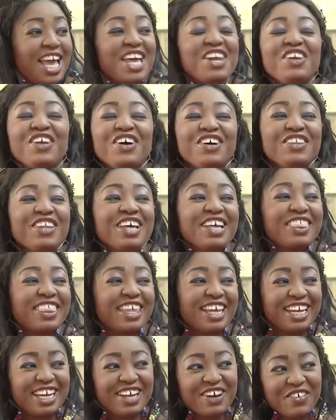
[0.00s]
No,
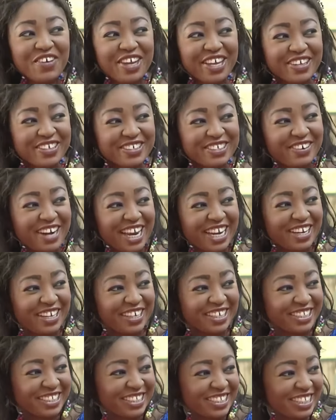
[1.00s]
nothing. I'm with you, right
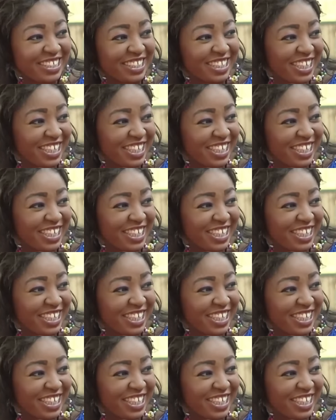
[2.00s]
on.